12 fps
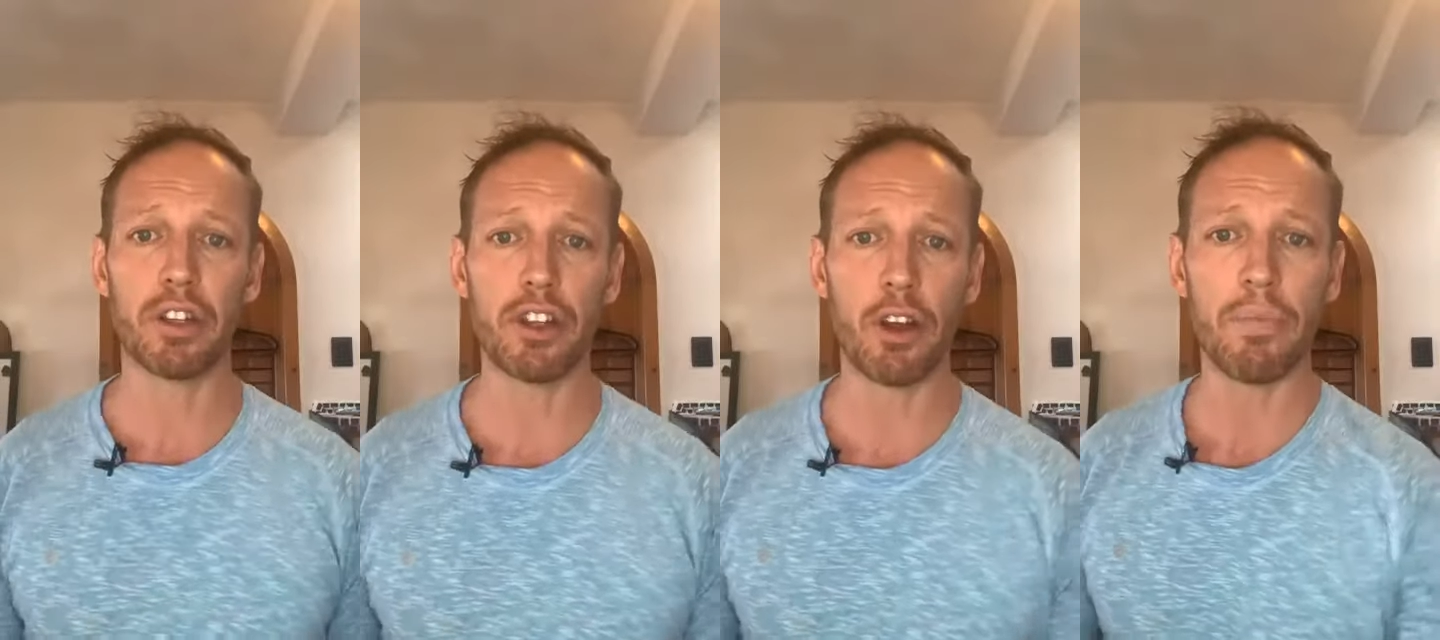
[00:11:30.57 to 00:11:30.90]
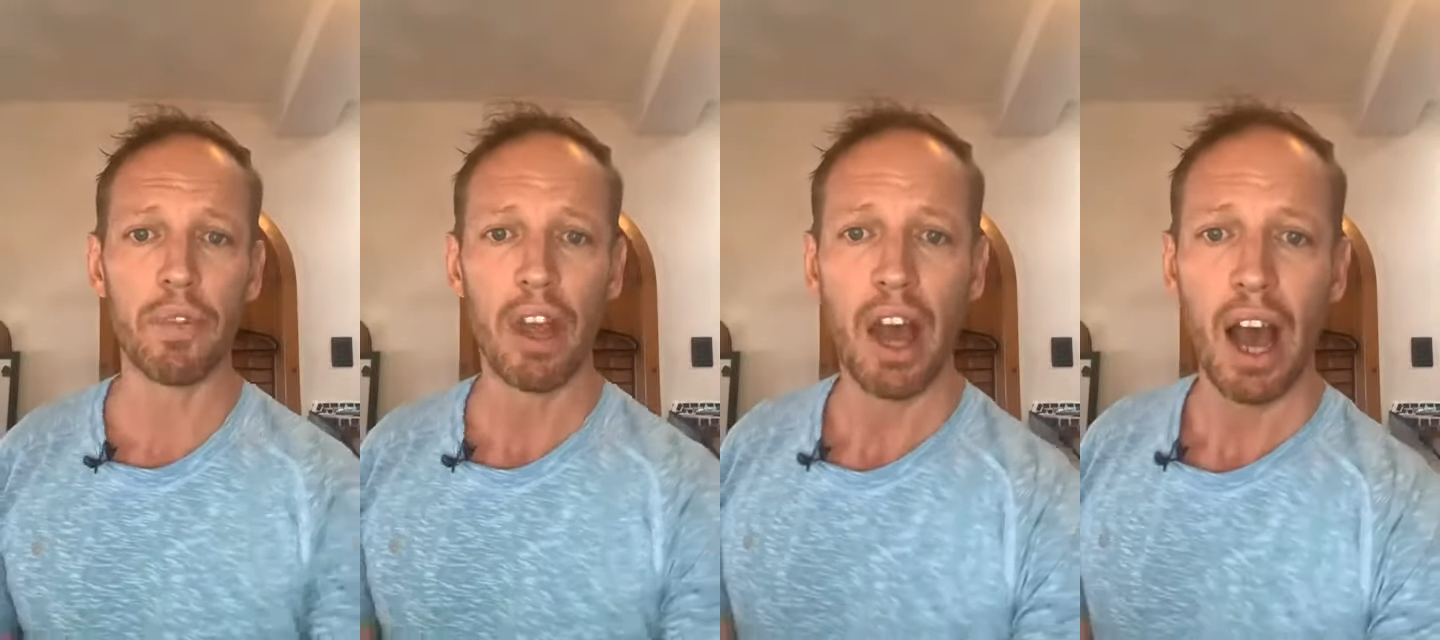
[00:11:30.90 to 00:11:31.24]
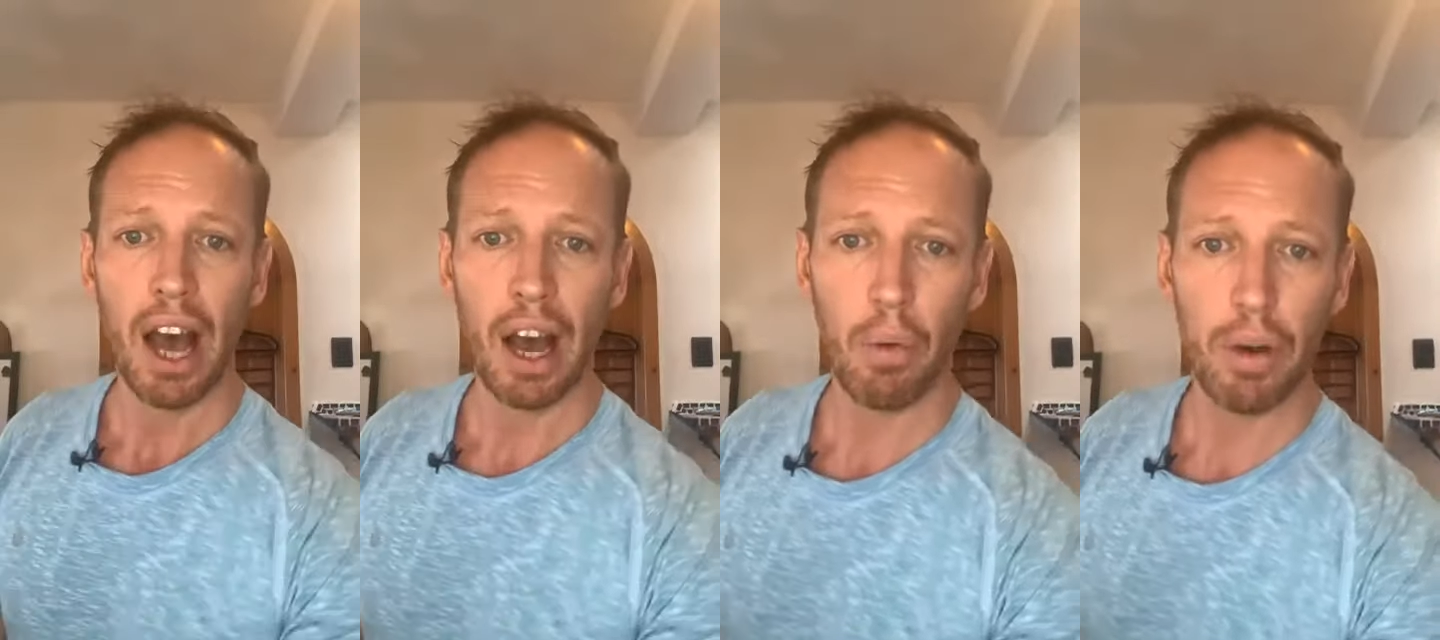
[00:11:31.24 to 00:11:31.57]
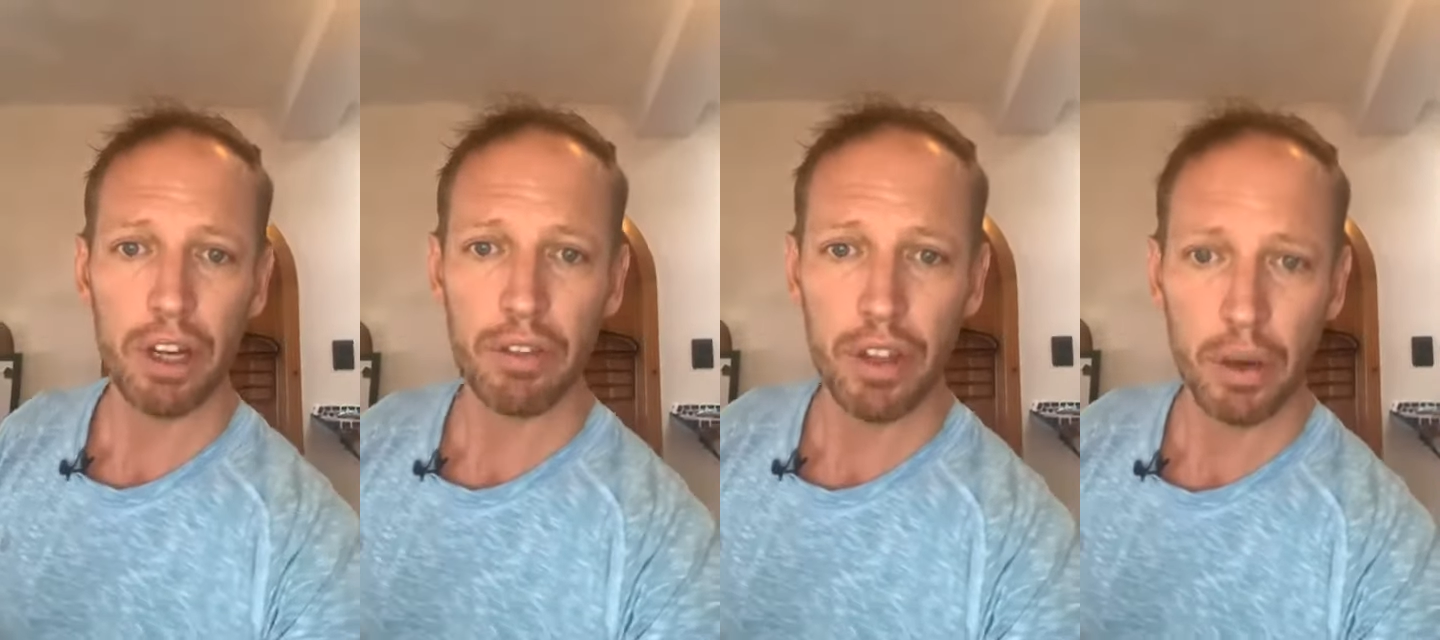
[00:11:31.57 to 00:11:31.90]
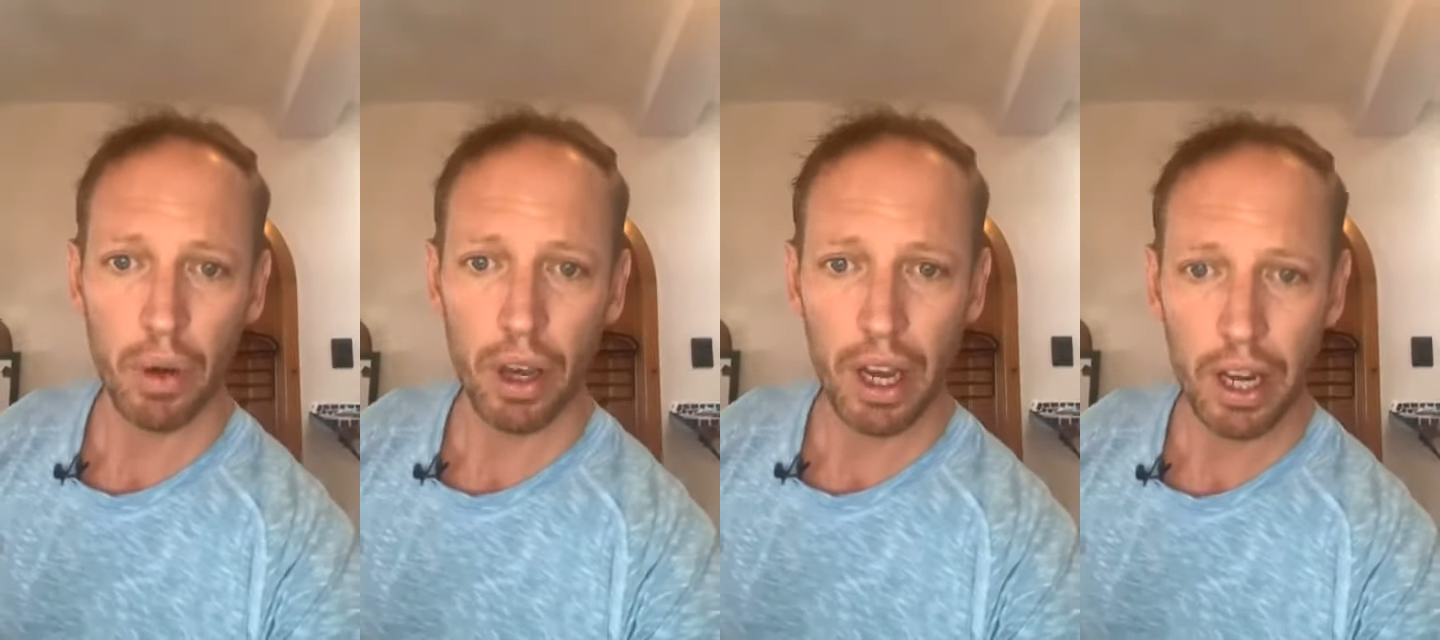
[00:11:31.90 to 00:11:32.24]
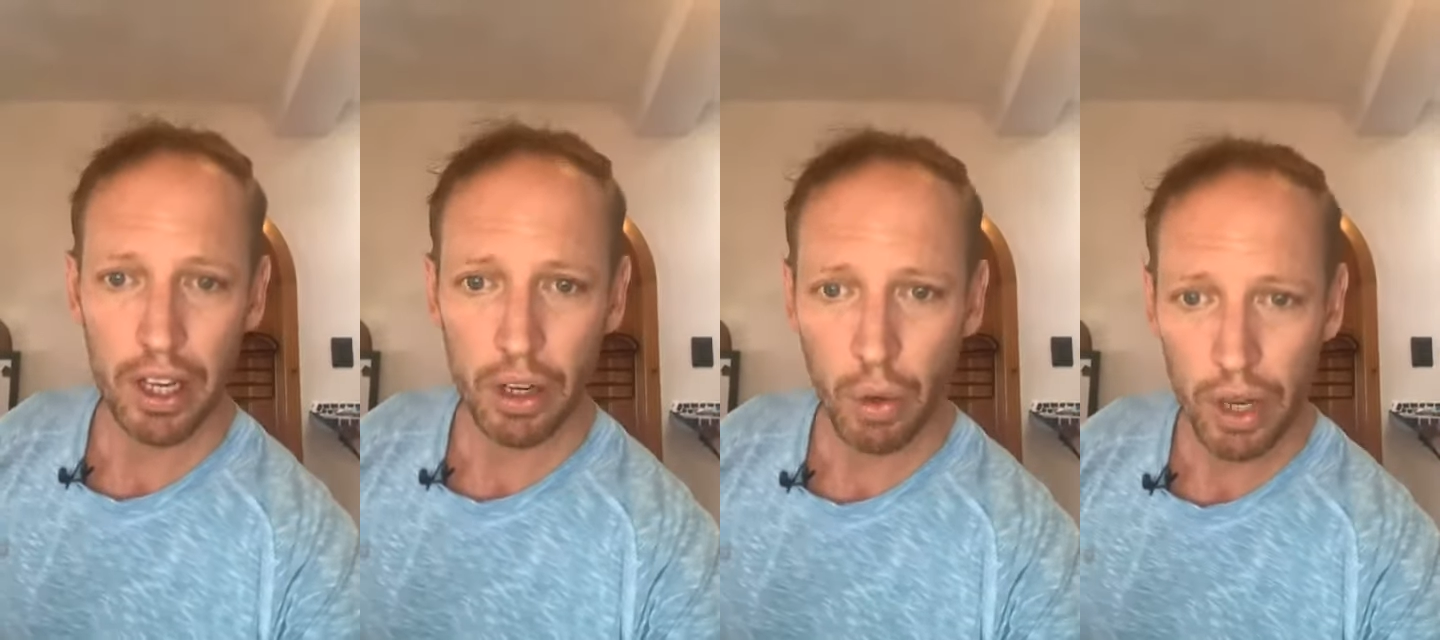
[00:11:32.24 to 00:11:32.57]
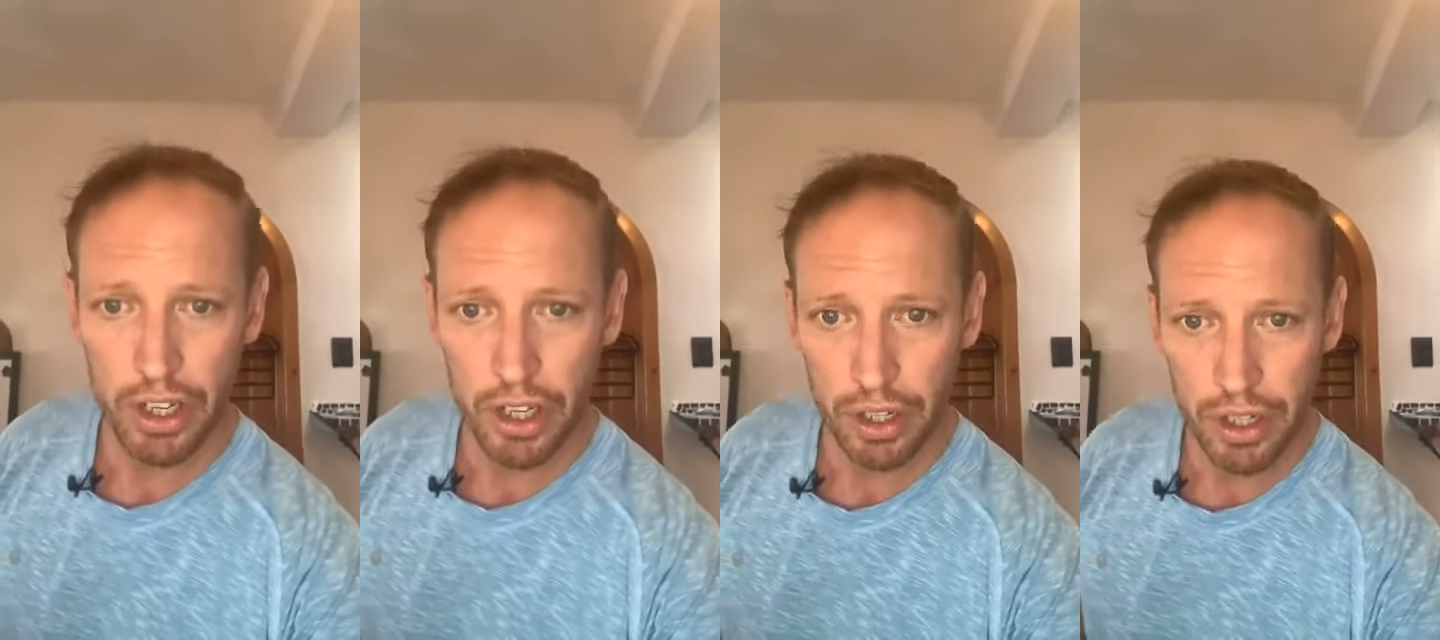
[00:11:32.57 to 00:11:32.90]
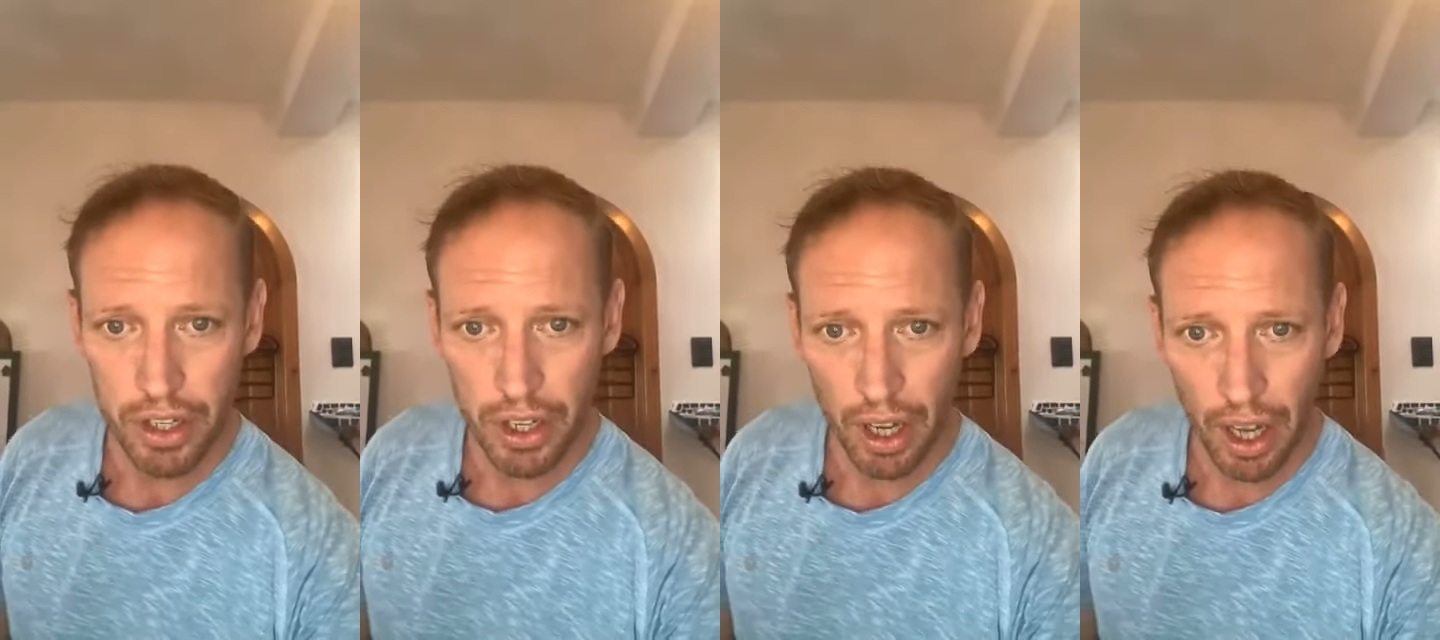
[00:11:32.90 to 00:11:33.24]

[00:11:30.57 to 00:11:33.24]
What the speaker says: So I wonder if there were any questions.